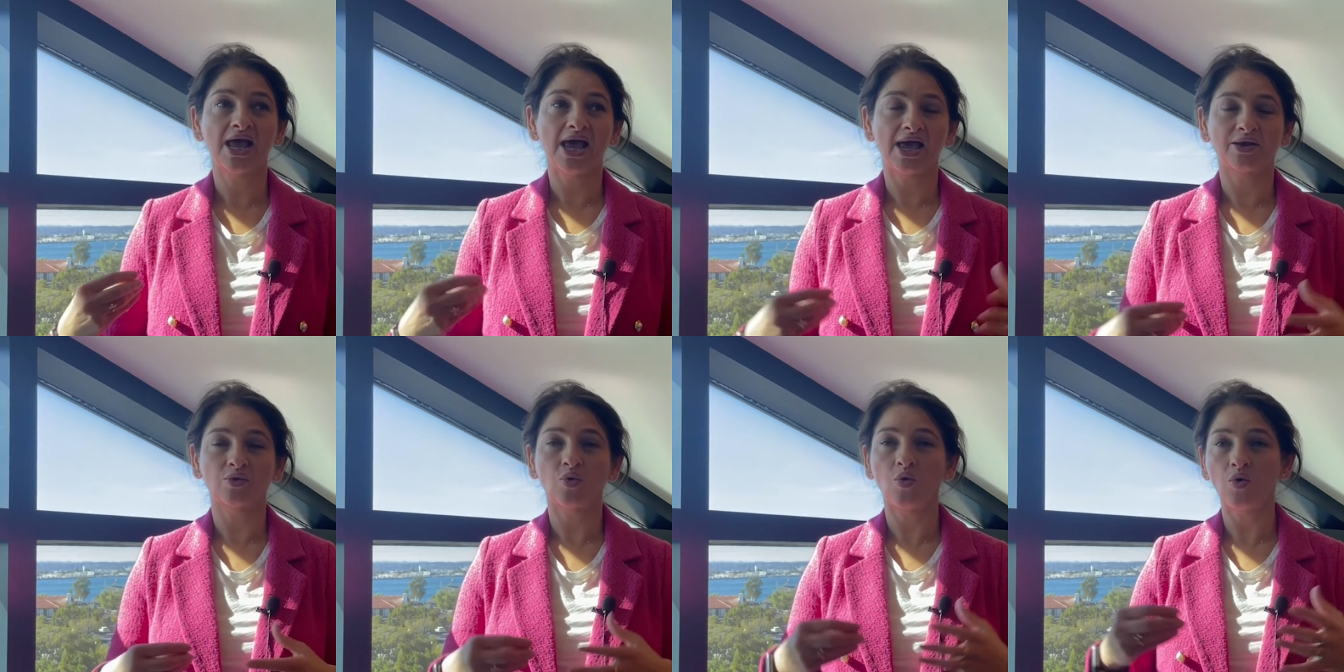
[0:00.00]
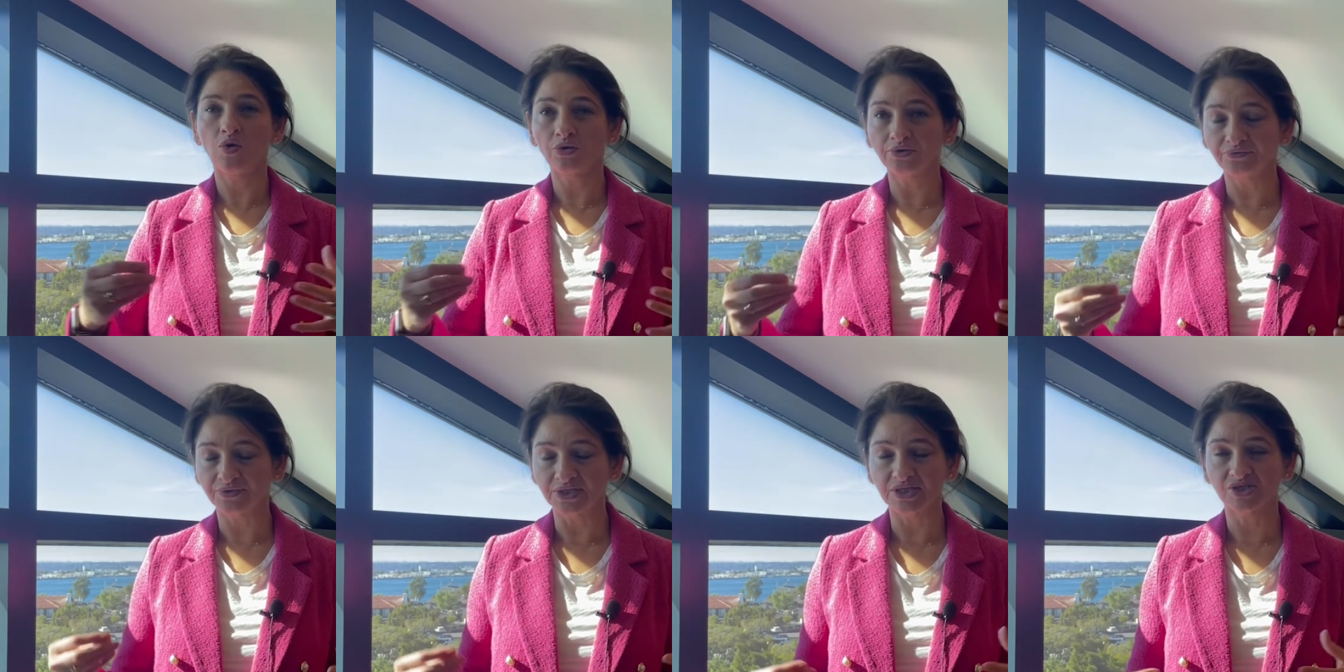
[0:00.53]
And all
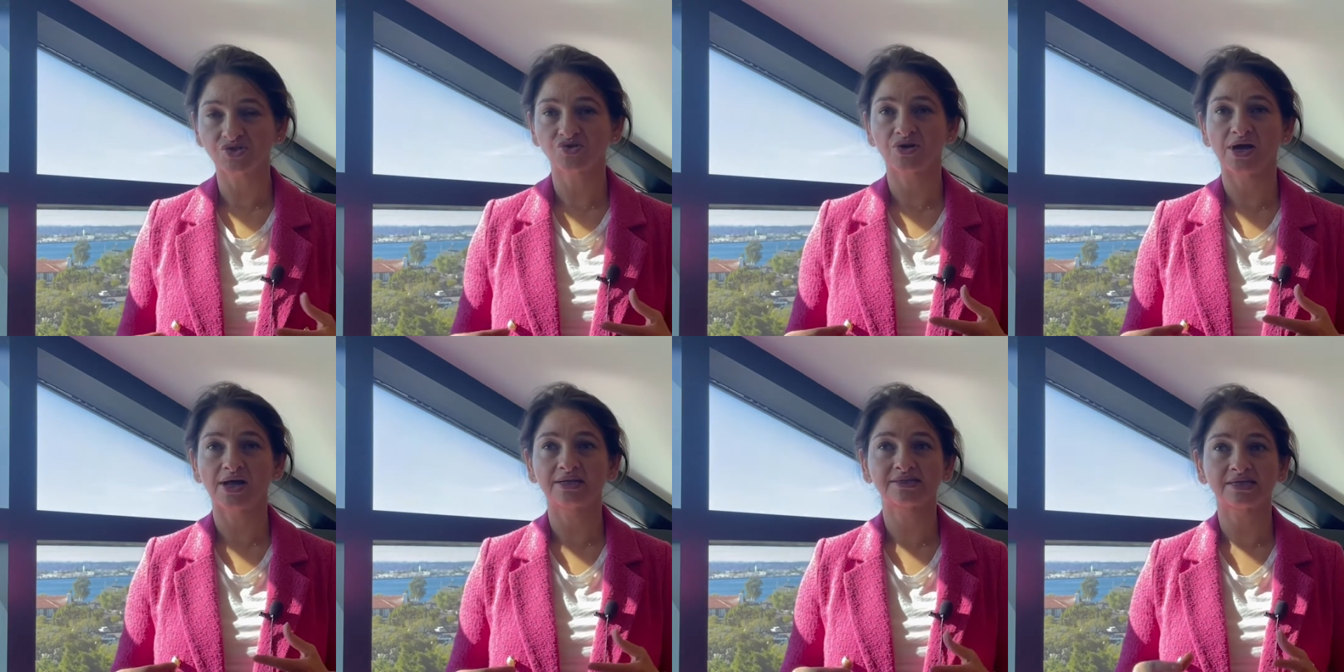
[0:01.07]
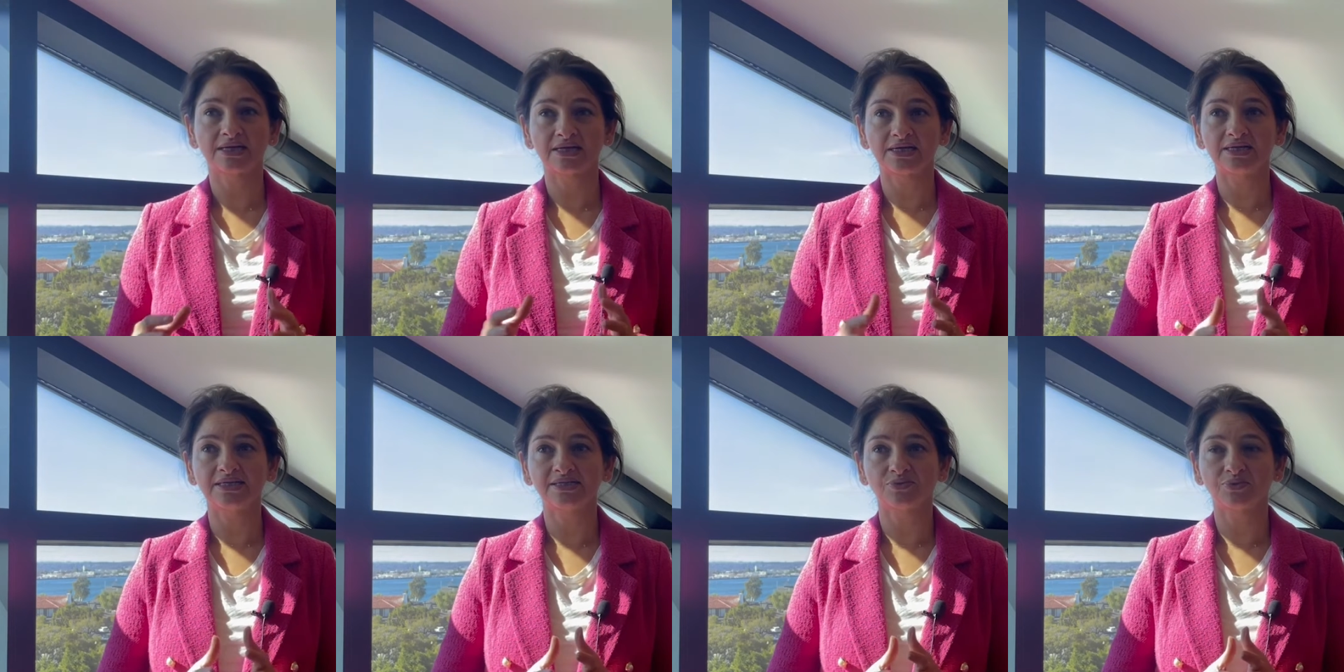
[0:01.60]
of these trials, at
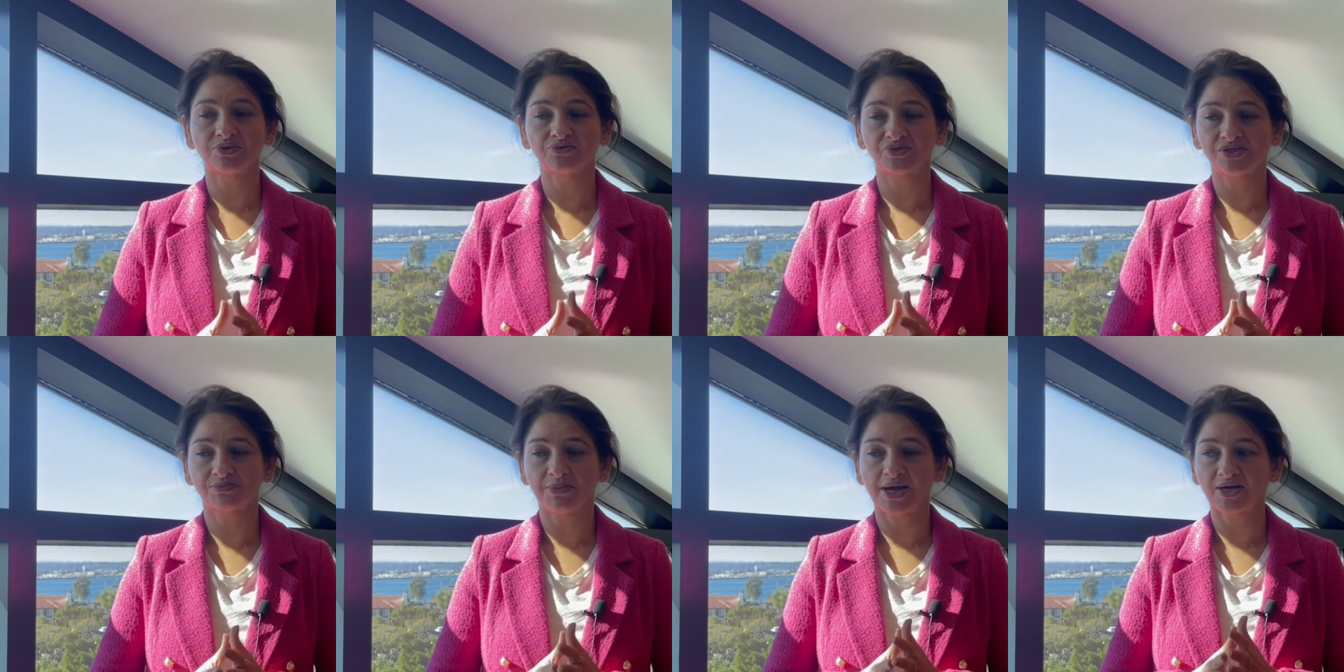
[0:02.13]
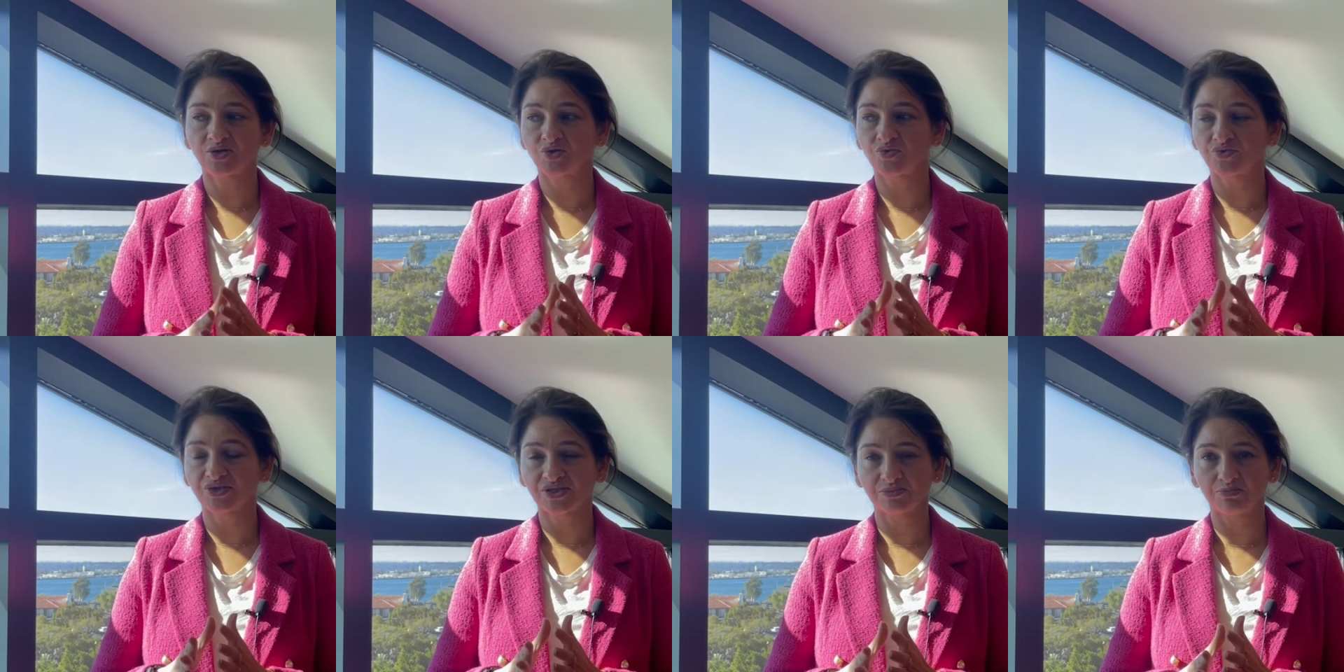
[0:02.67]
least with respect to
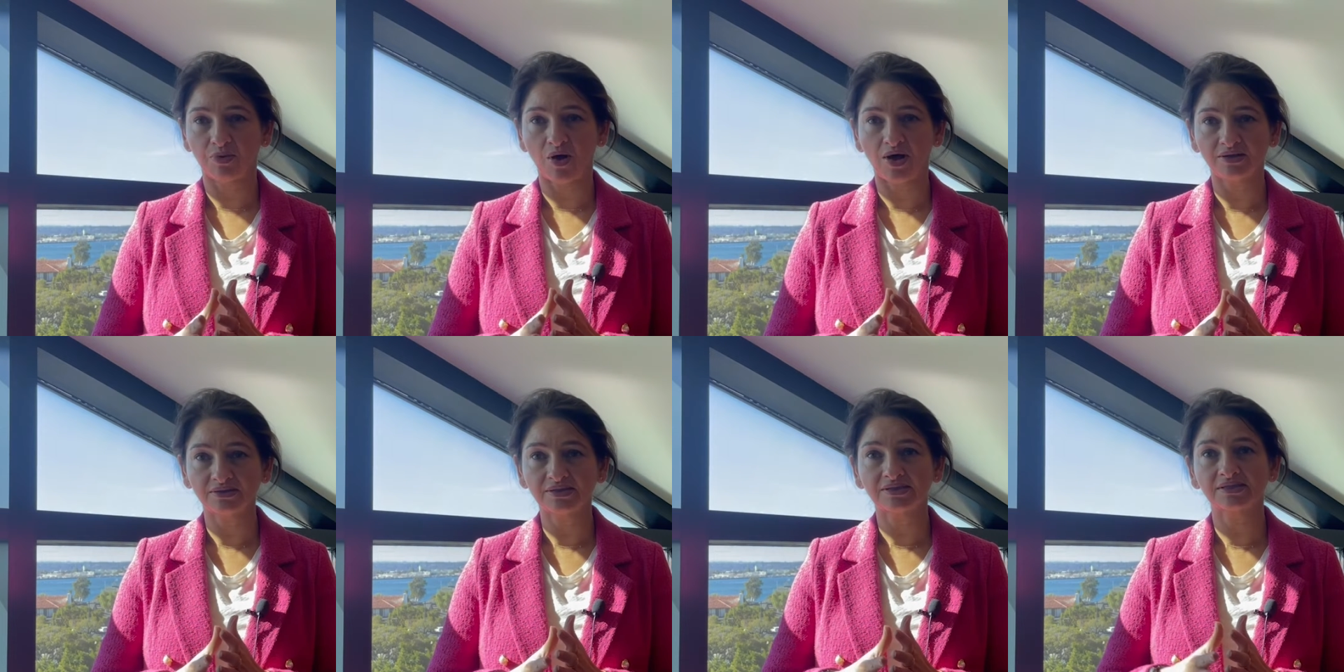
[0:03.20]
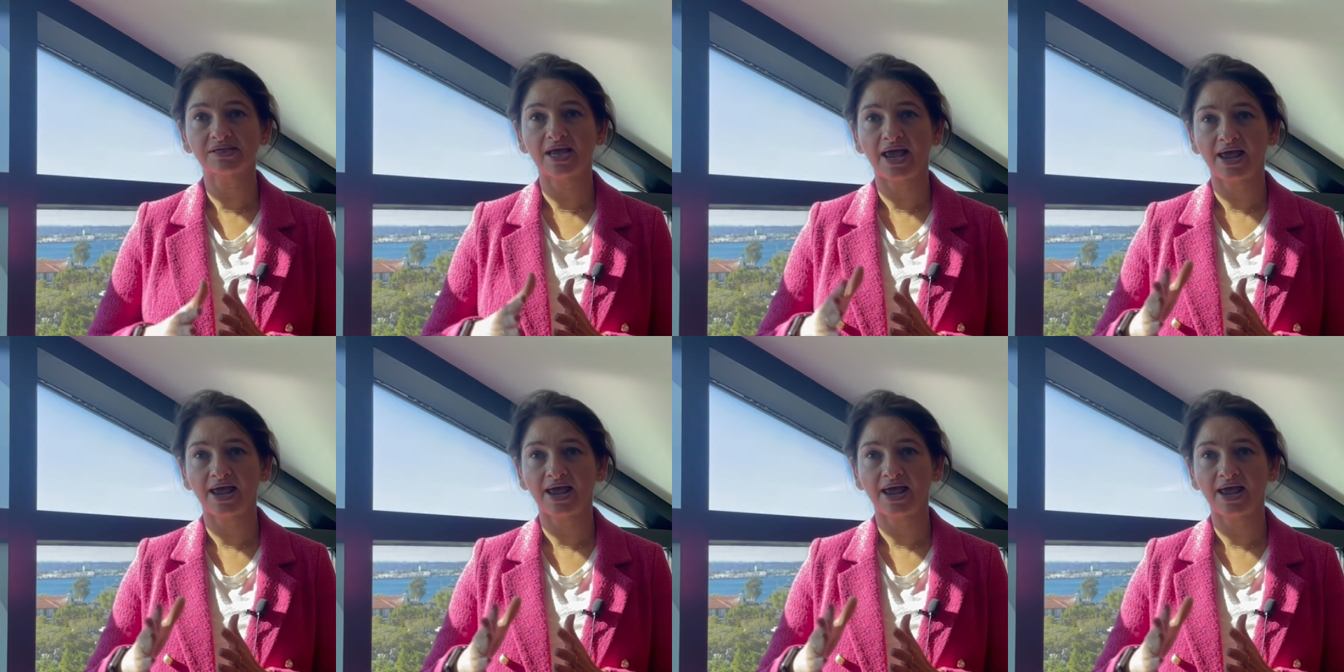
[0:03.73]
response